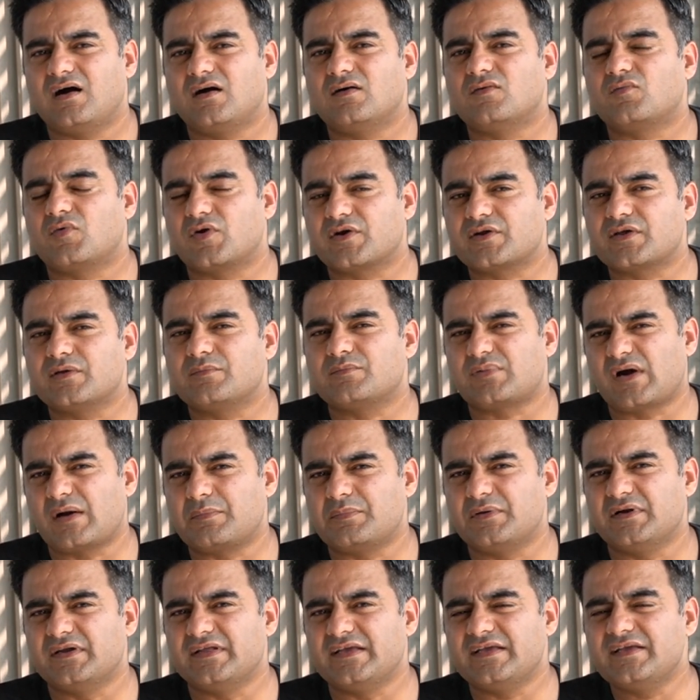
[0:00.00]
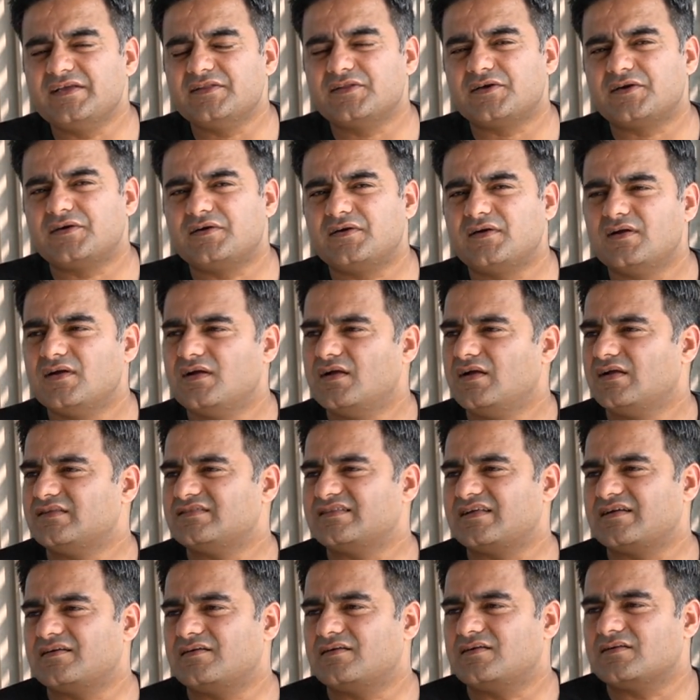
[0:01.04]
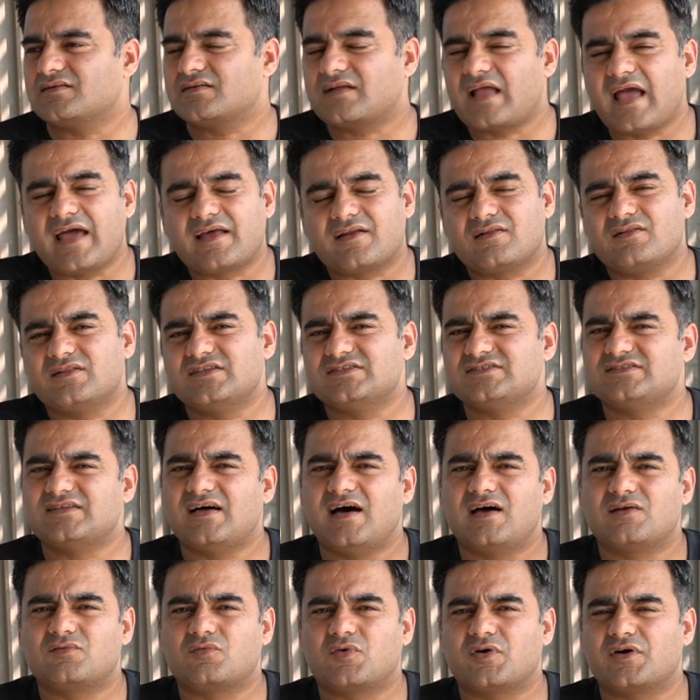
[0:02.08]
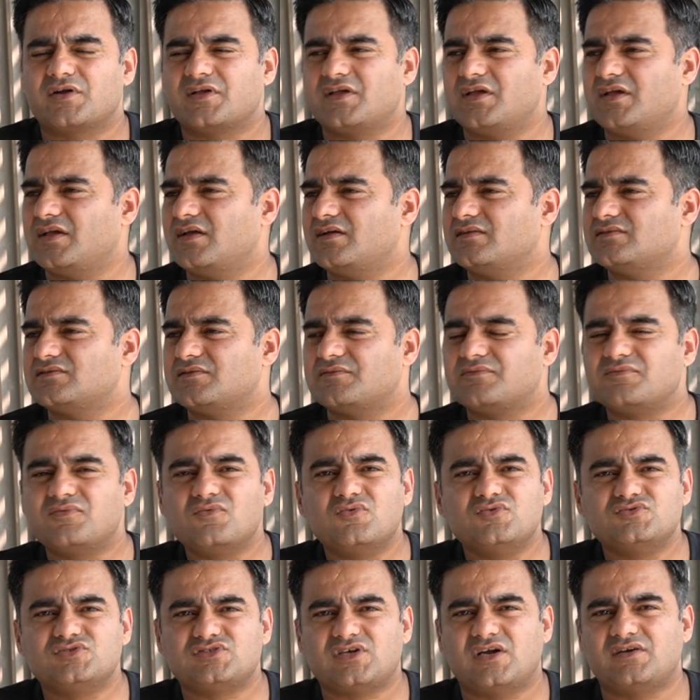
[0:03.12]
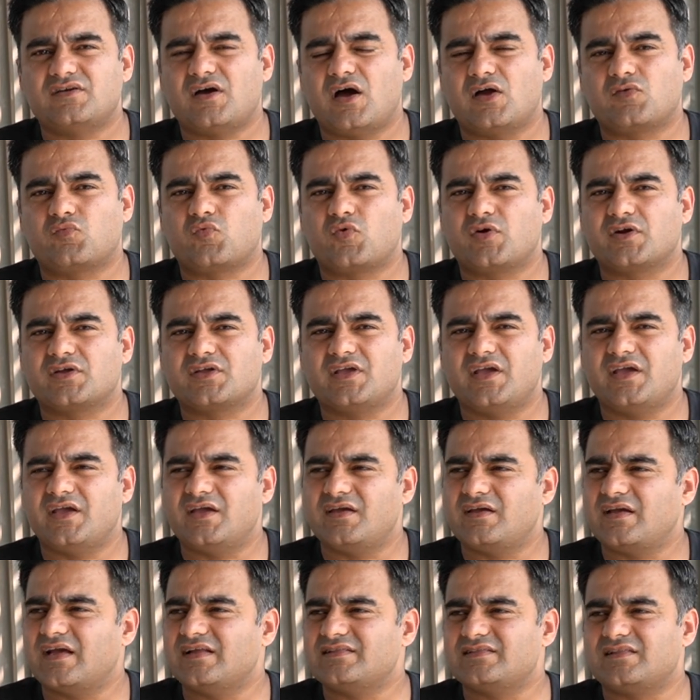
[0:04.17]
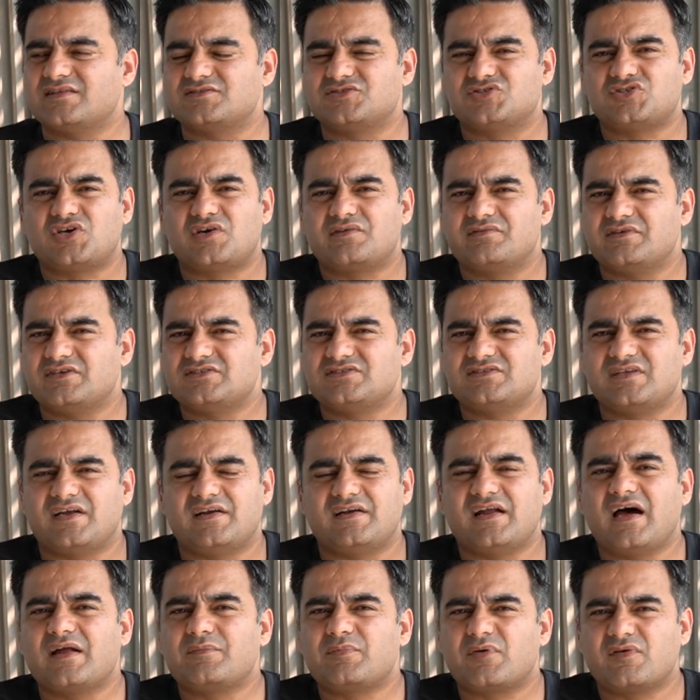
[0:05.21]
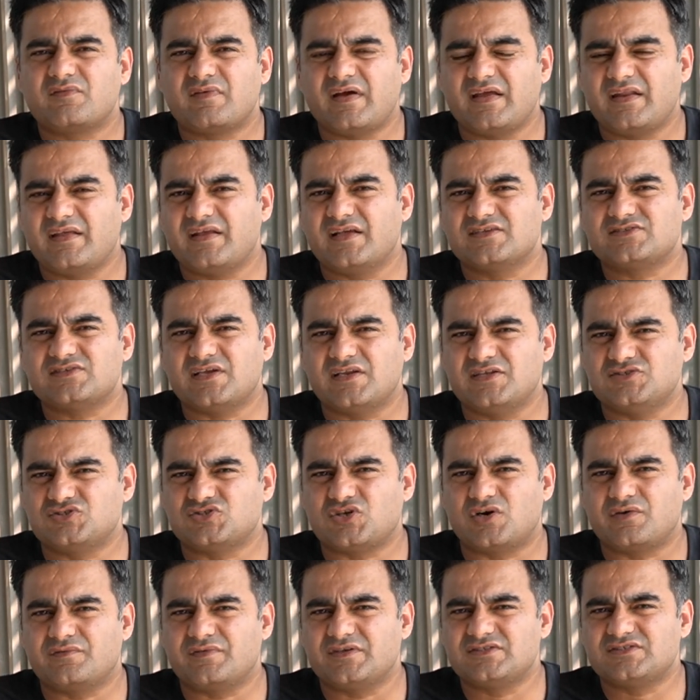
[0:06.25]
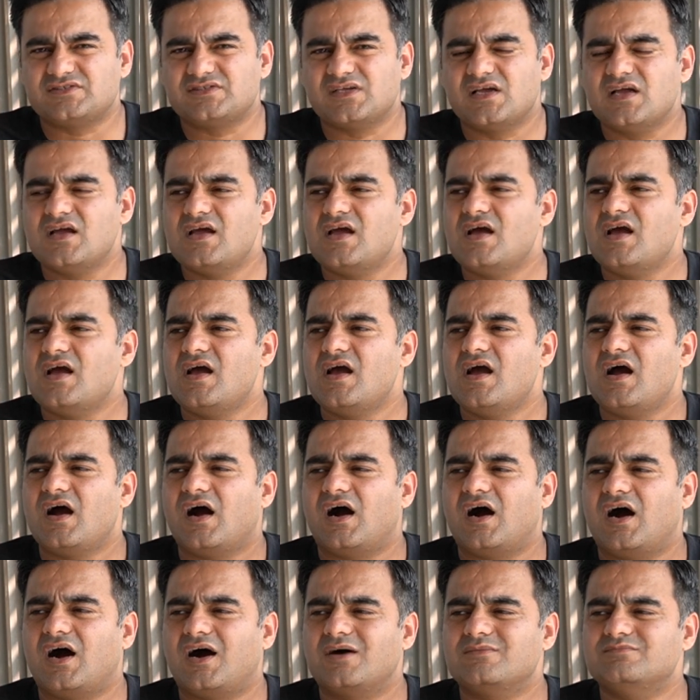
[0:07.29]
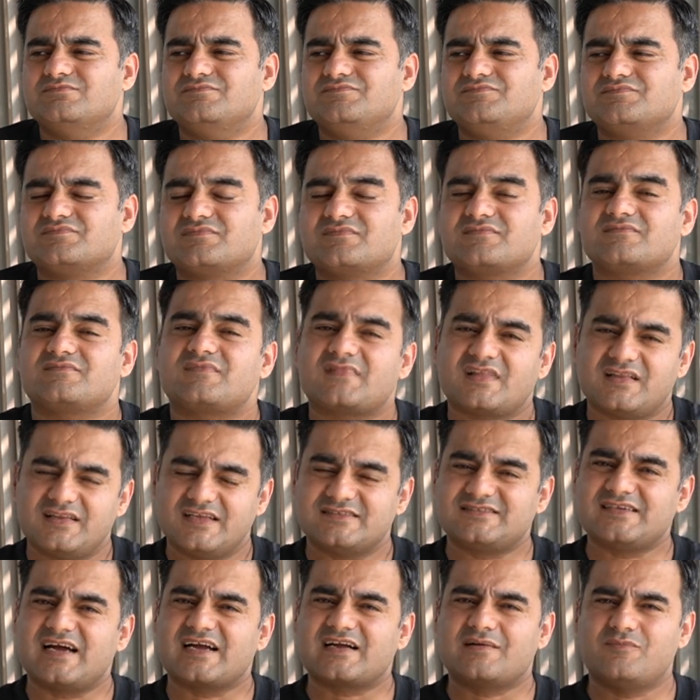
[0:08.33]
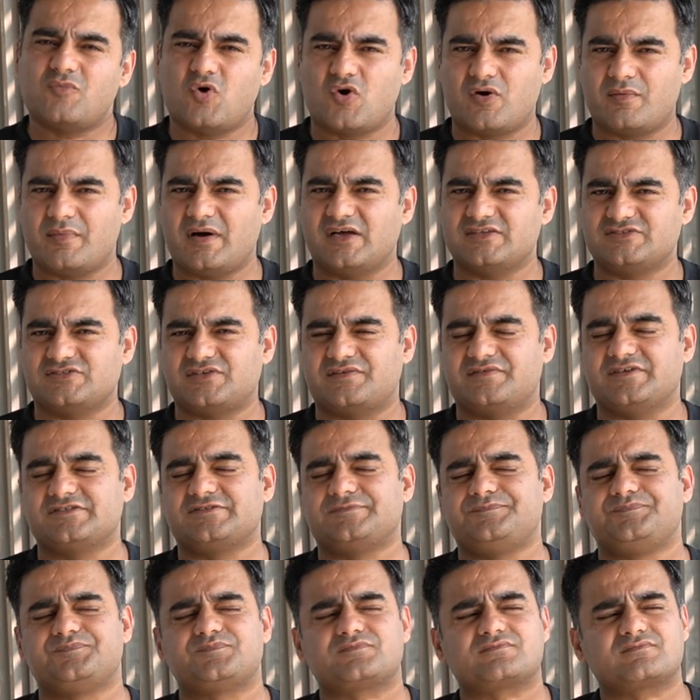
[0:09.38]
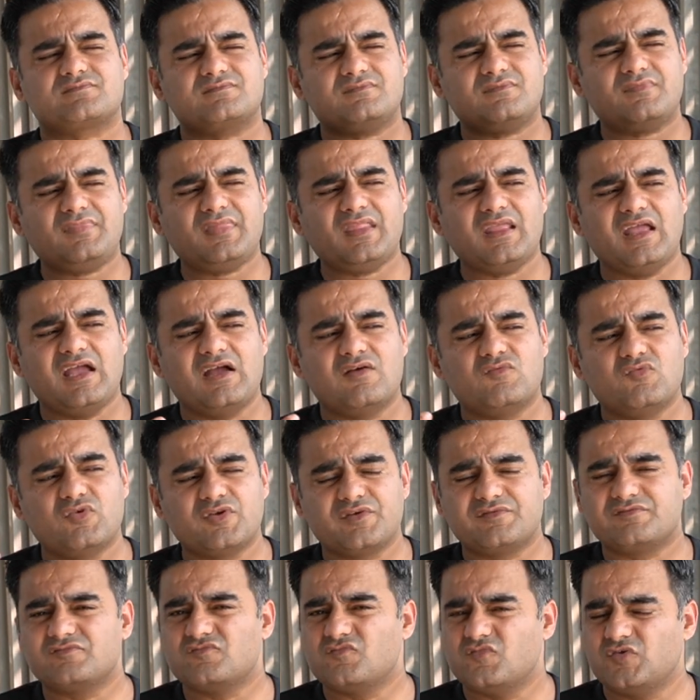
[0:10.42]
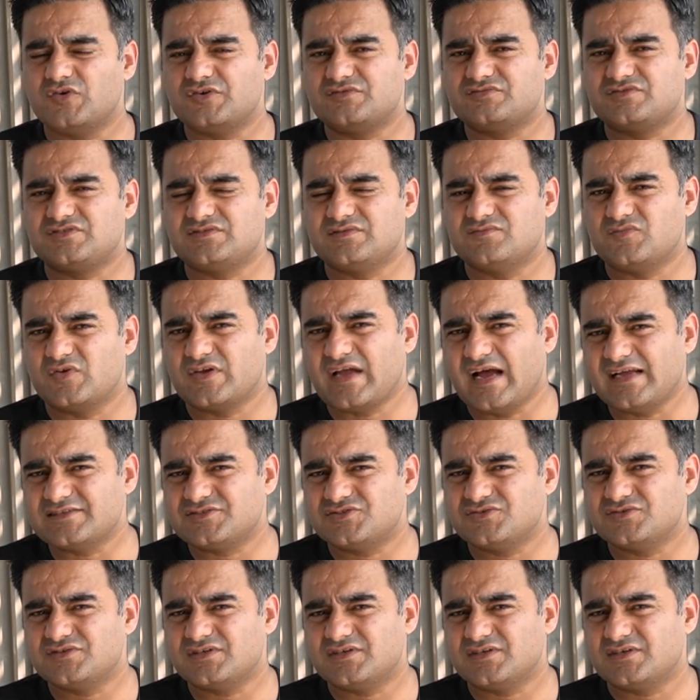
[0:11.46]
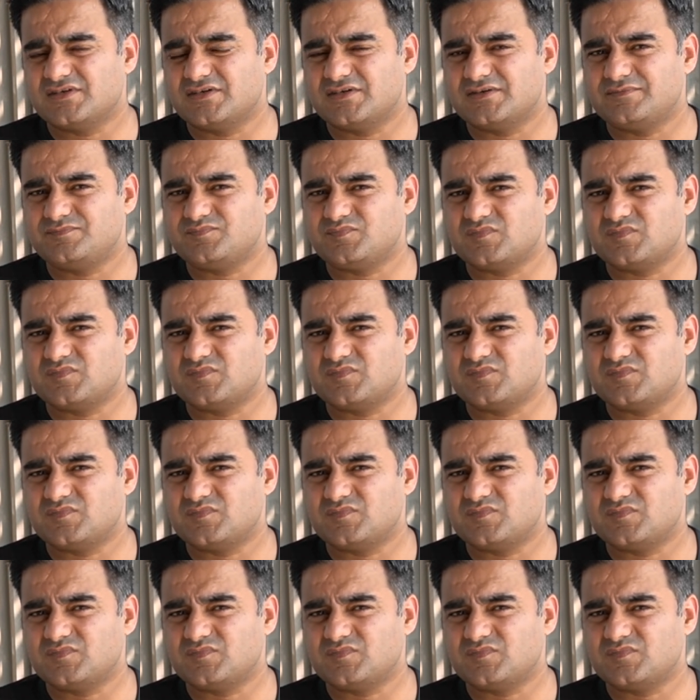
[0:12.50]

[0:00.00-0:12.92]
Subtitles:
working properly either. The kettle is not working. The phones are not working, and the service, they're not providing us any service. Let's talk more about service. We got to the